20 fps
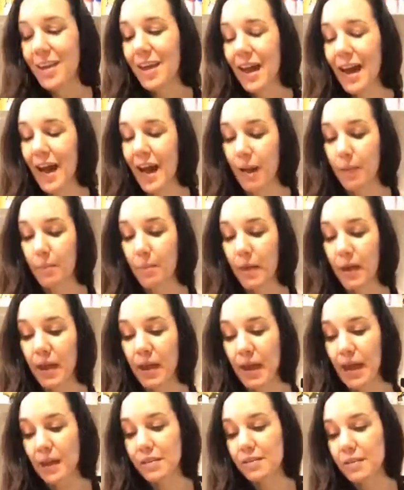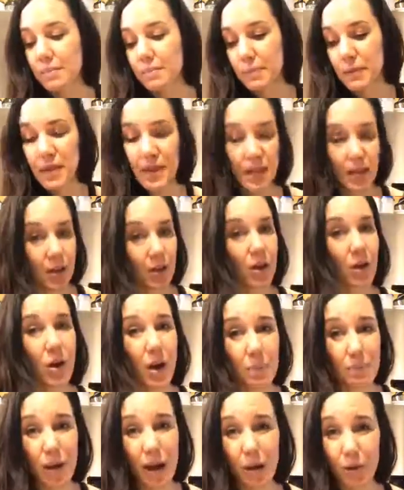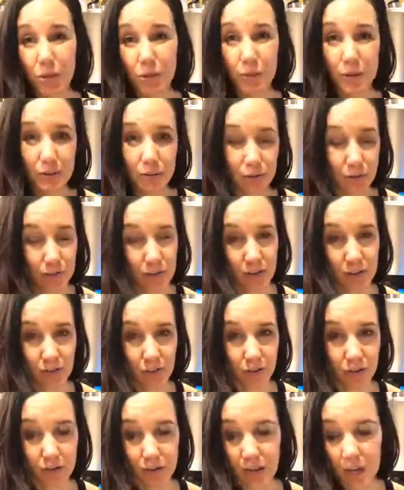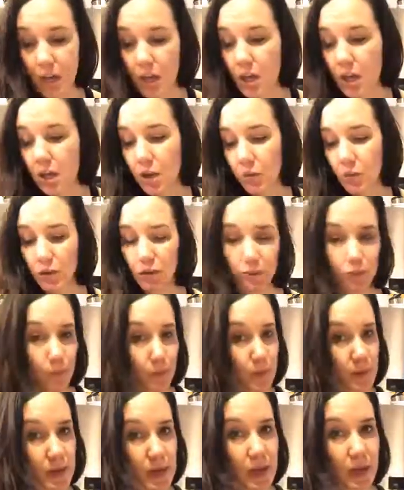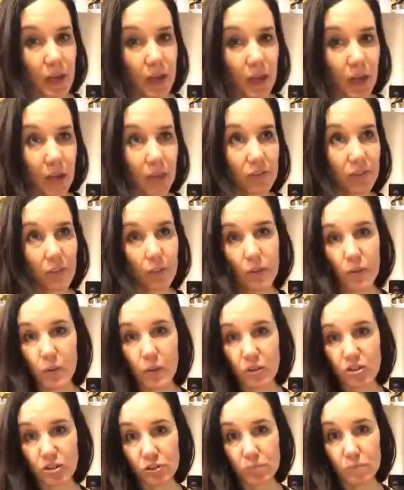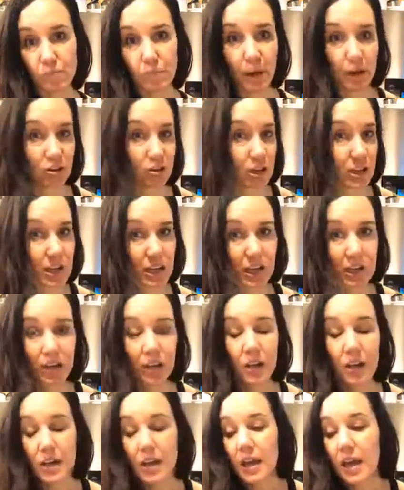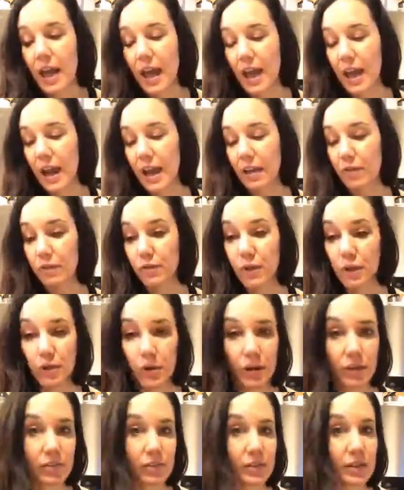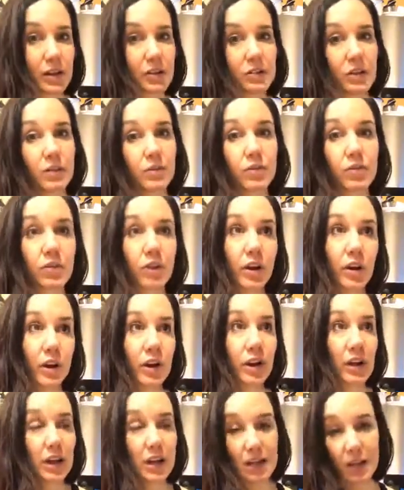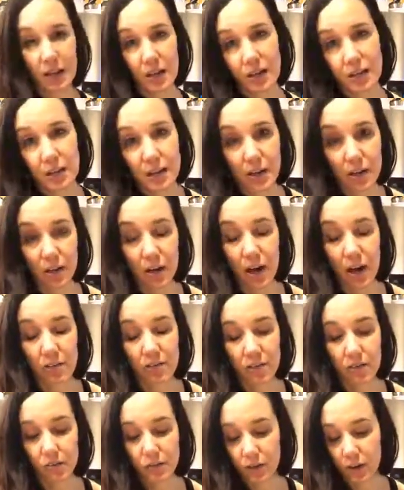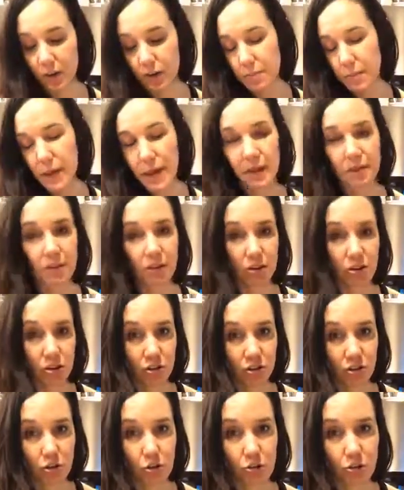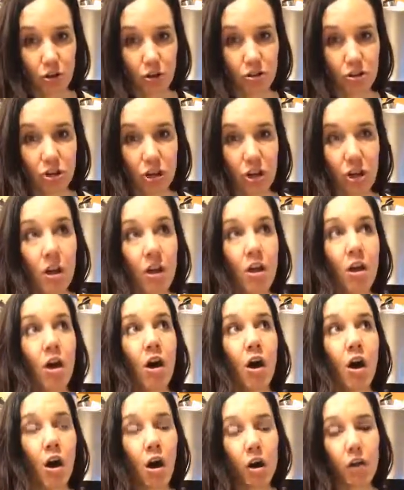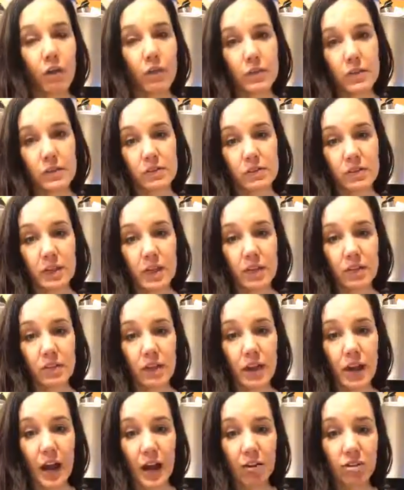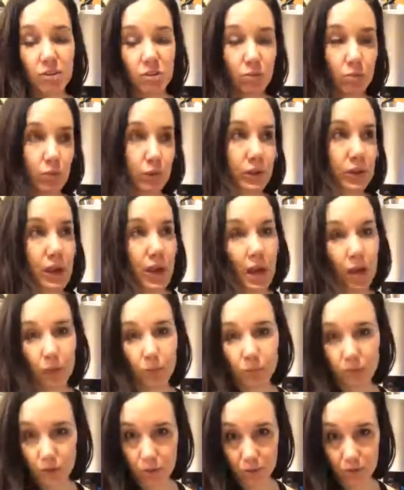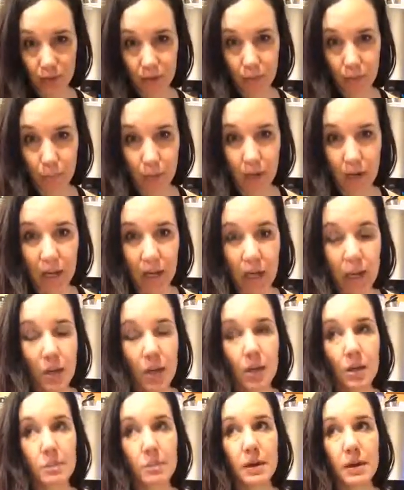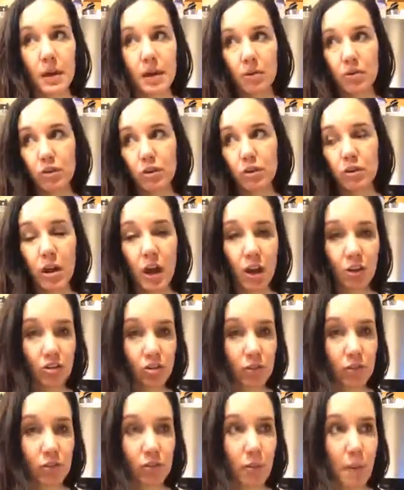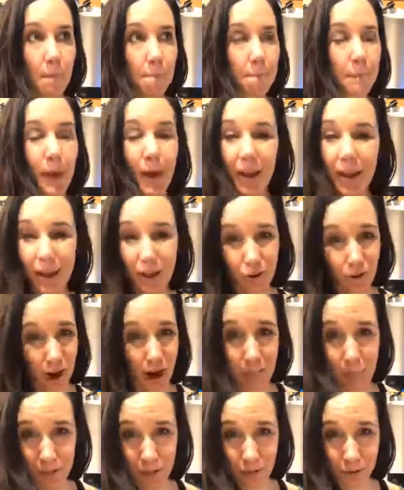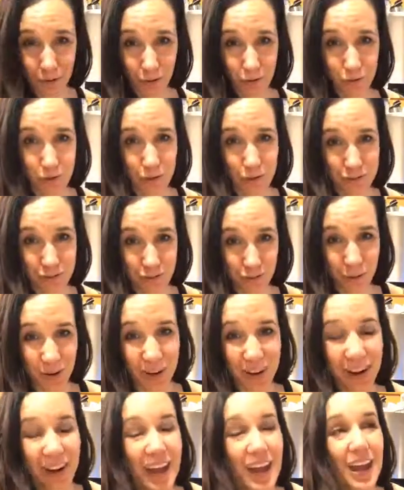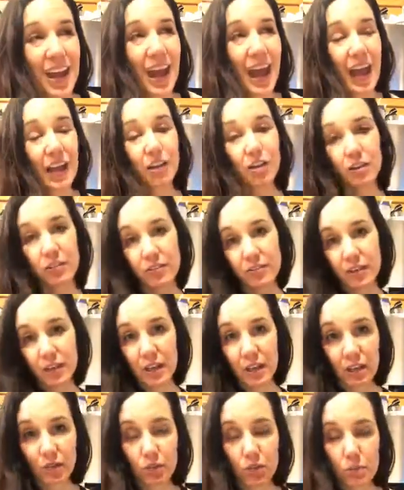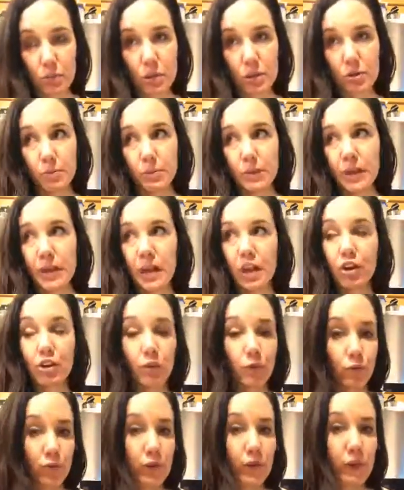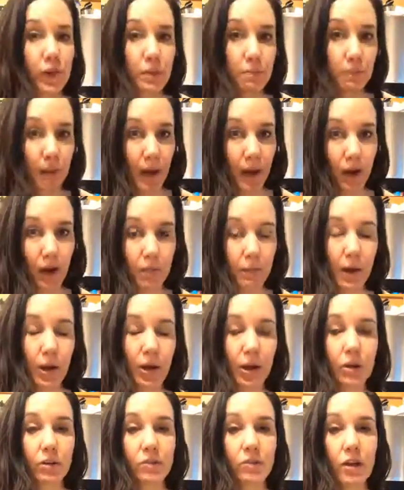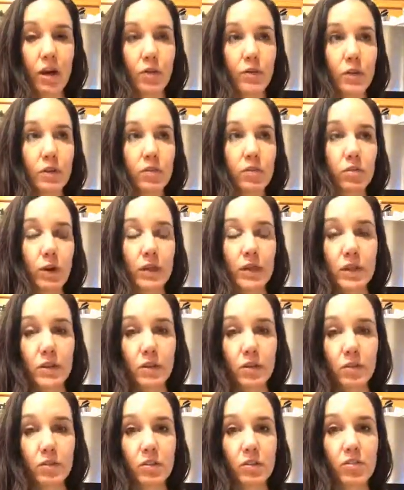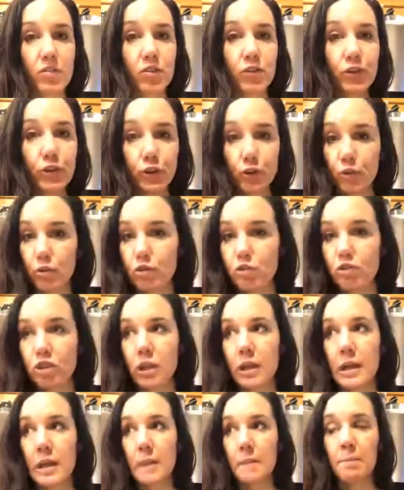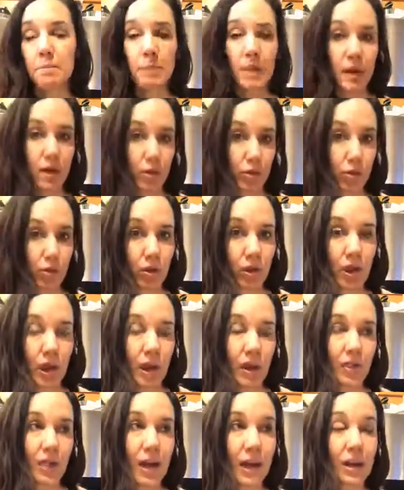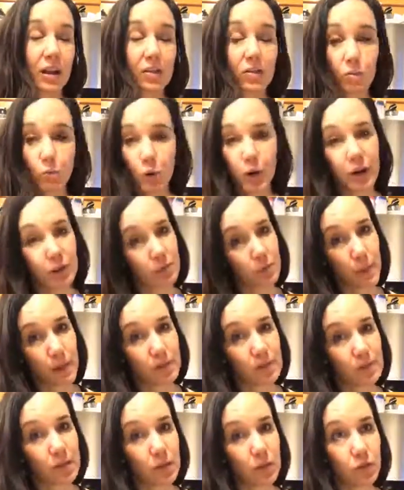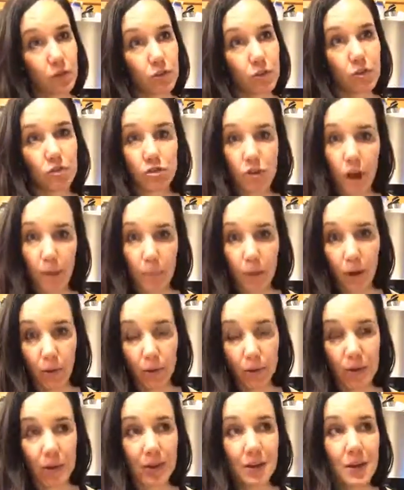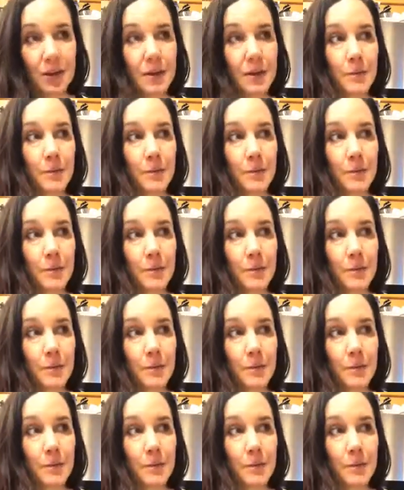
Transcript: But it ends up being about $3.50 a serving, which for me is something we just budget in. And I have noticed that as I've started eating cleaner, as I've started paying attention to nutrition, all of these things, it actually really helps you save money, because you're not just buying crap at the grocery store, and you're sticking to a meal plan, and you're feeling better about yourself. And so I think there's this huge myth that it is more expensive to shop healthy.